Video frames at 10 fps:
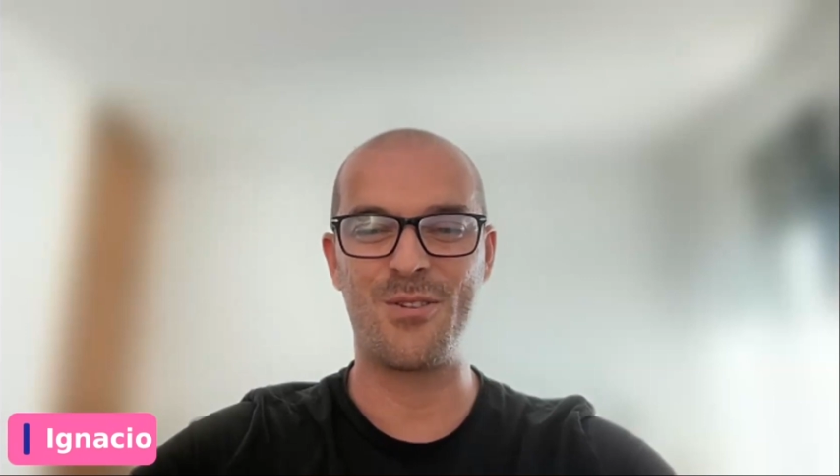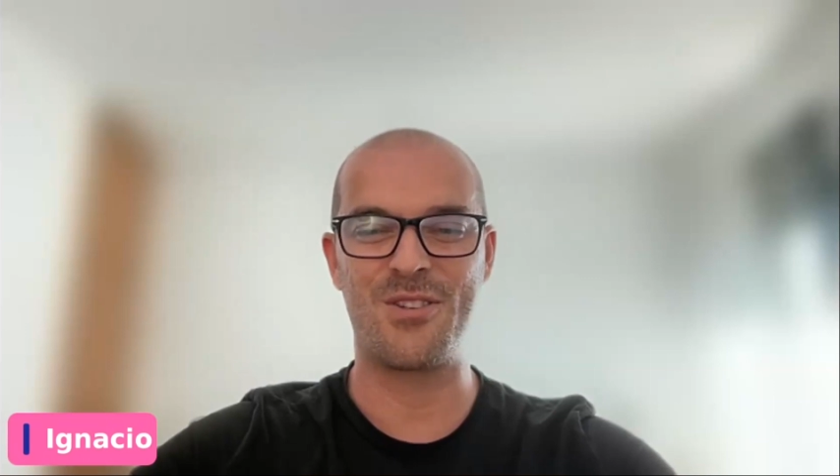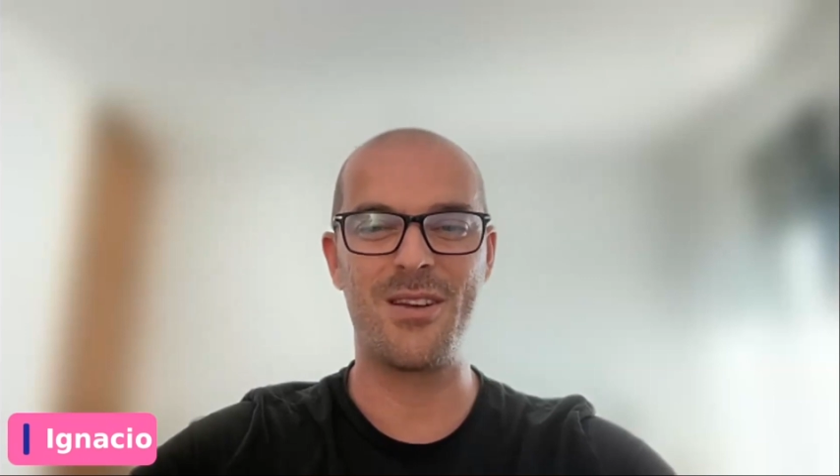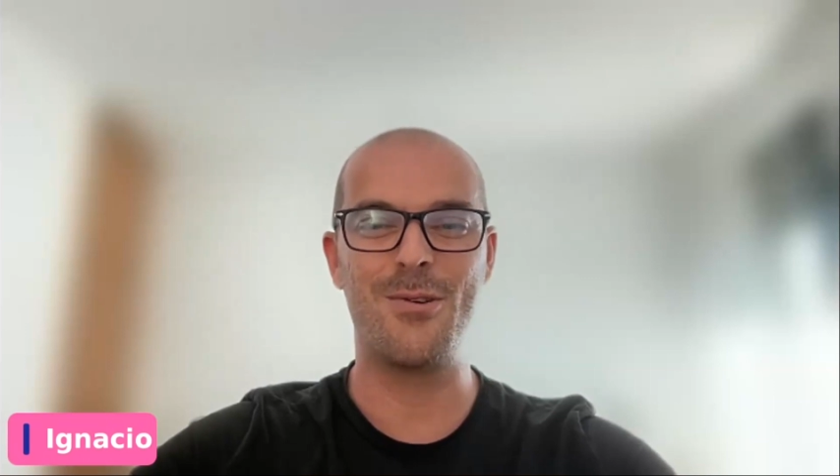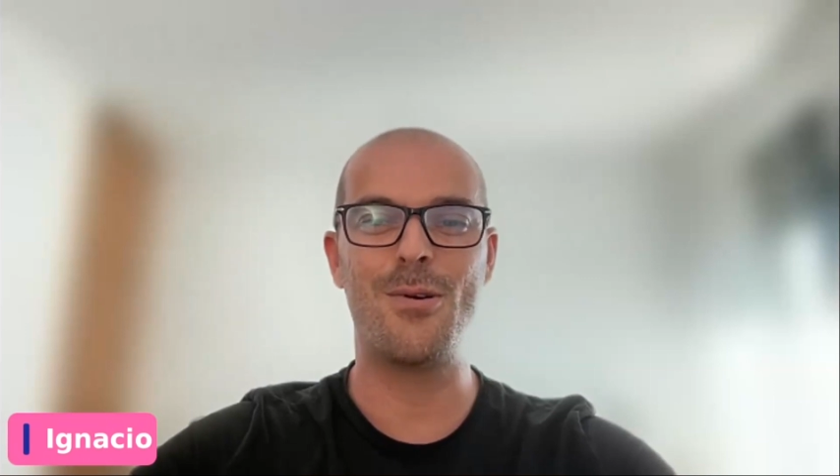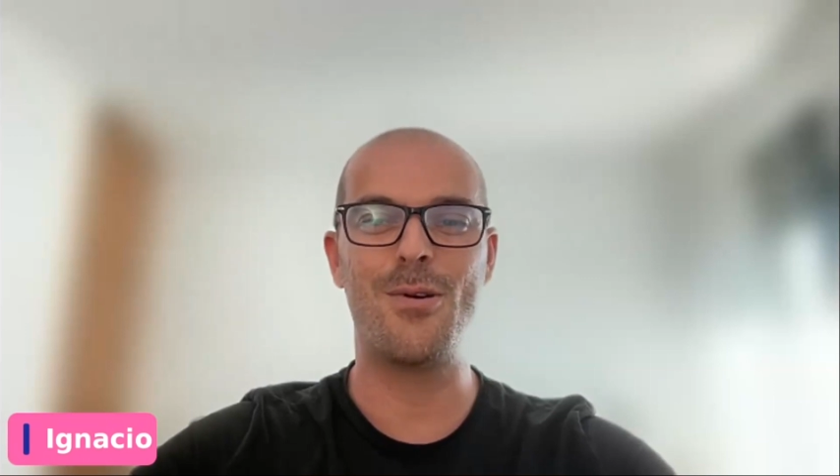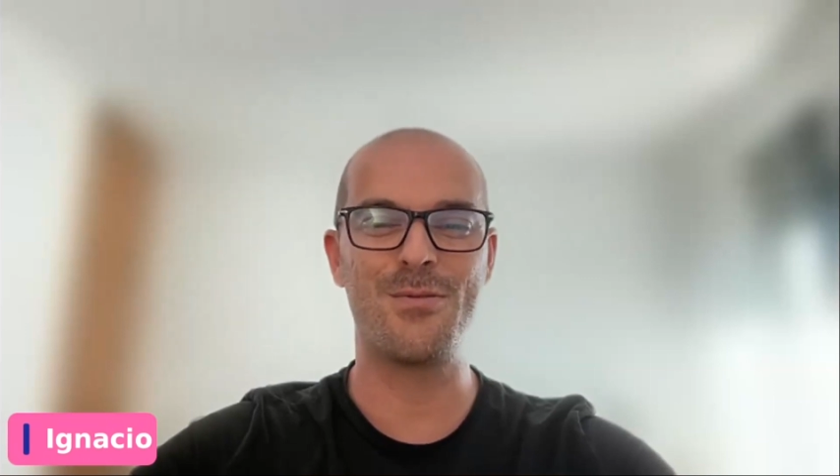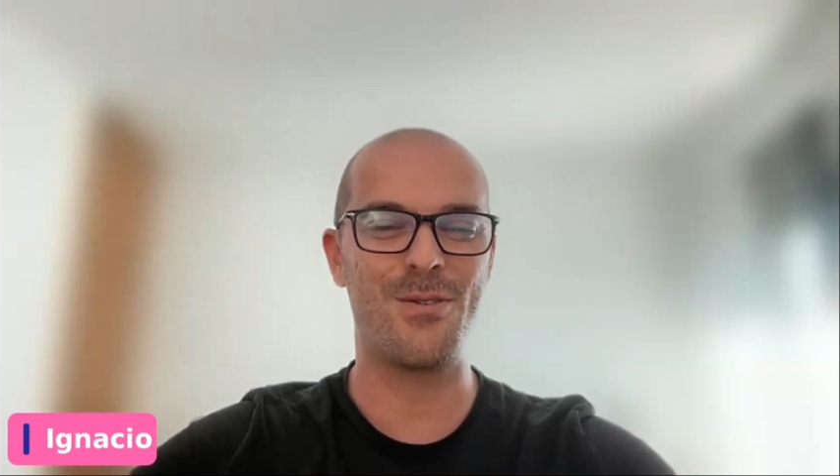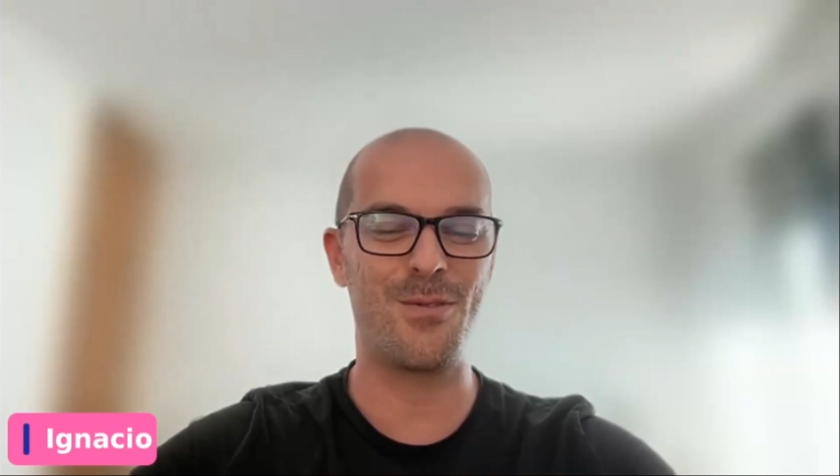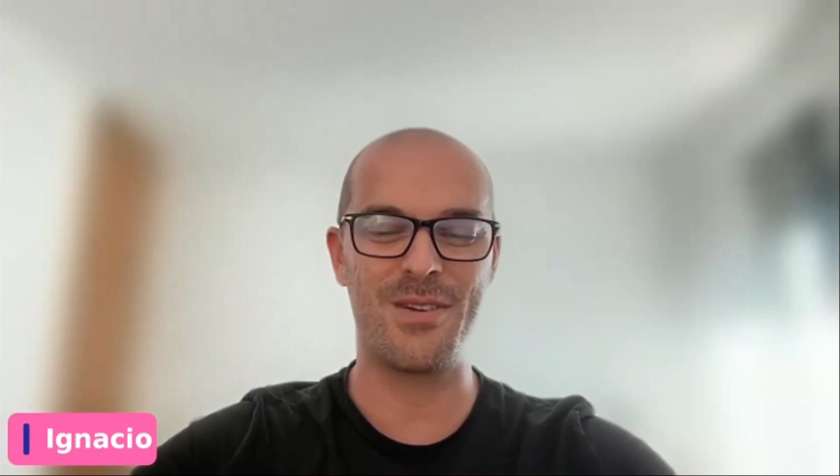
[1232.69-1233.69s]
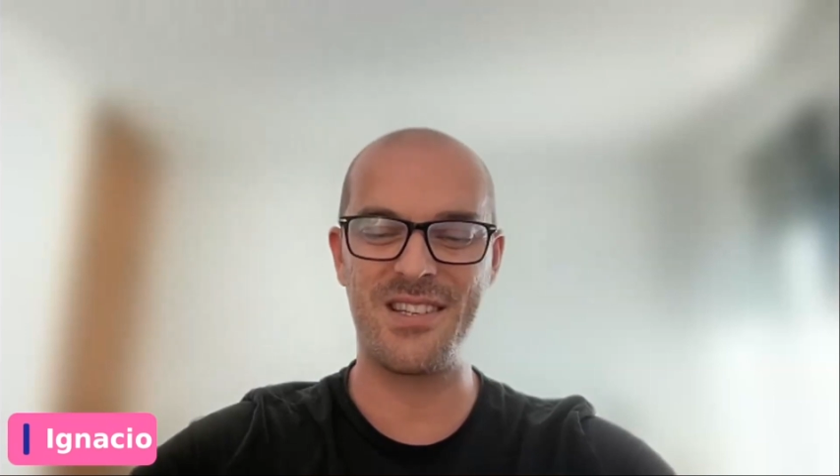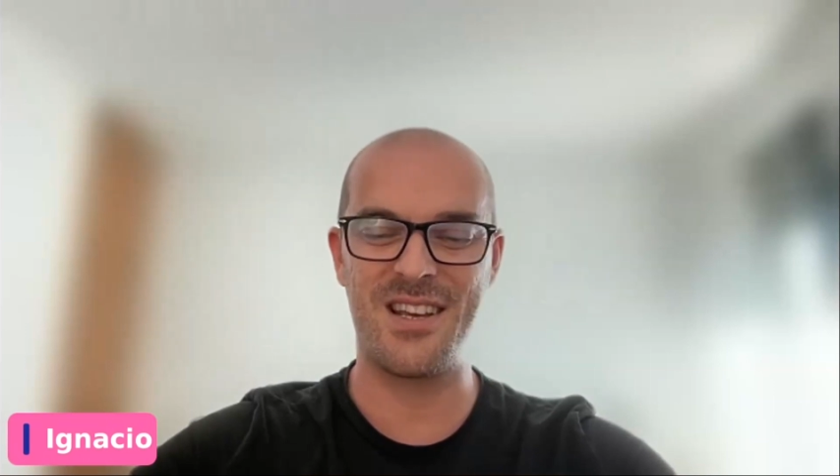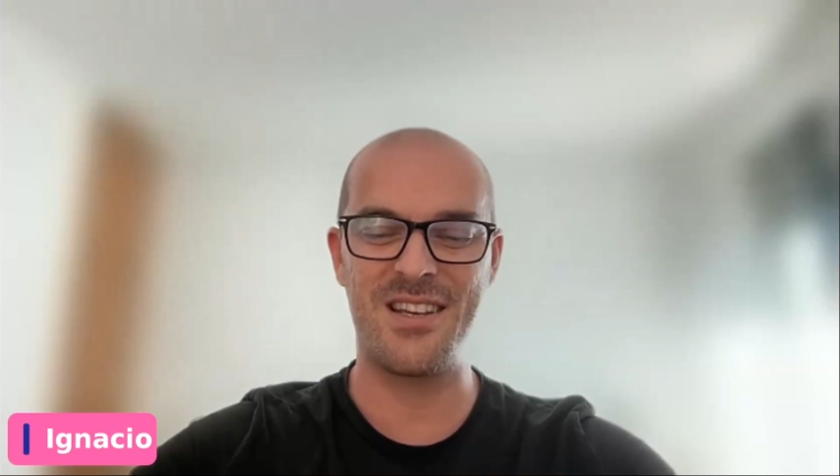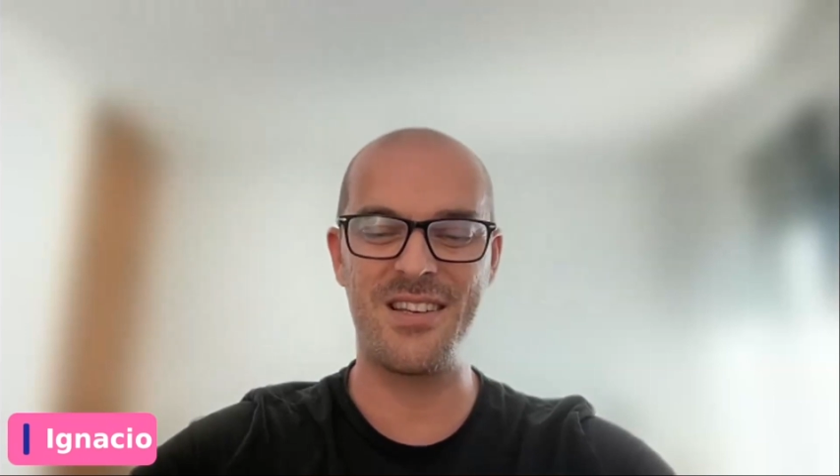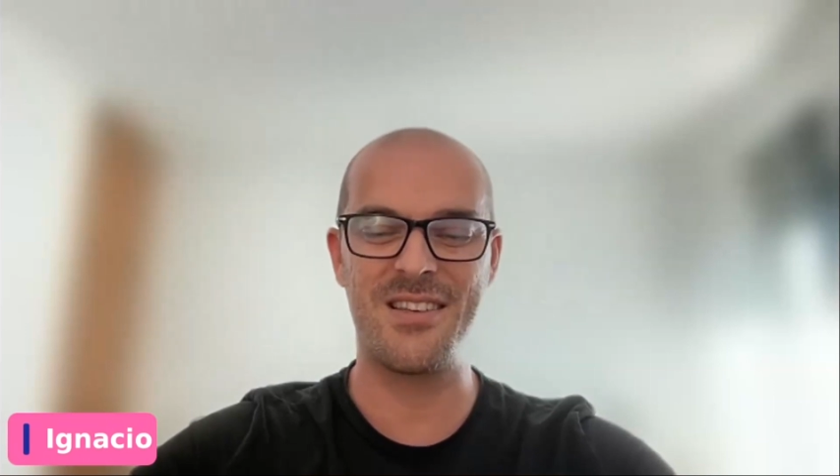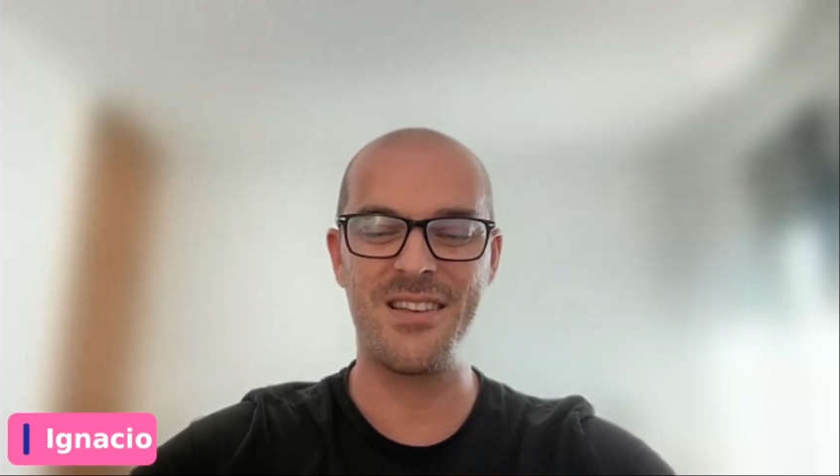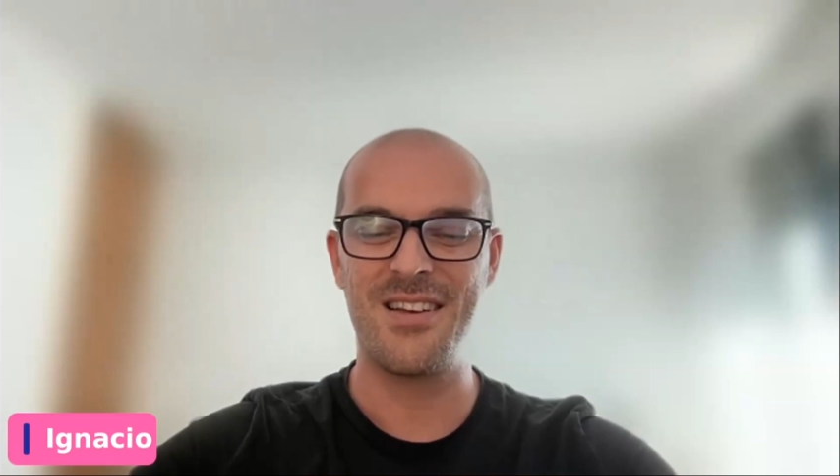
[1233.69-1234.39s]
COO always says,